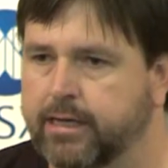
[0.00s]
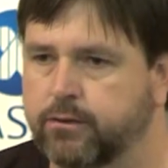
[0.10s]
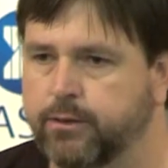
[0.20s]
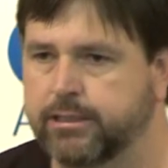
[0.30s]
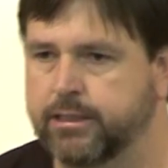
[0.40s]
asked
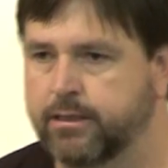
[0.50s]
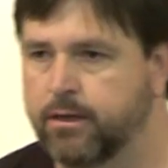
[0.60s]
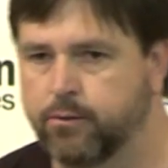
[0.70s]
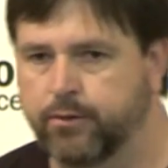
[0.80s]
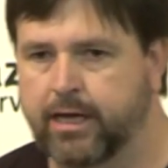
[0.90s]
question
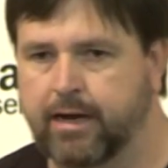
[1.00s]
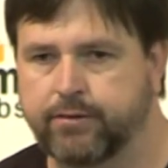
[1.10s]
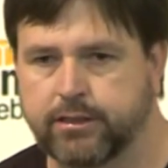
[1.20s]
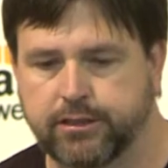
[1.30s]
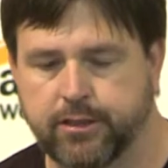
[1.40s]
without
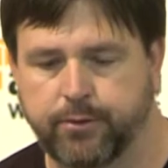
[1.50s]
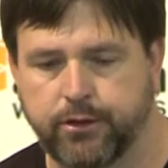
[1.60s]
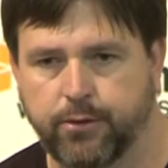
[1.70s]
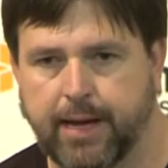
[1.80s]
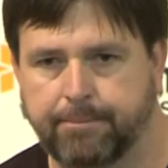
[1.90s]
having to ship a
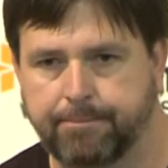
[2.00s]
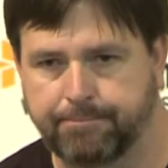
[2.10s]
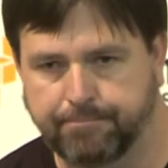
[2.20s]
new app.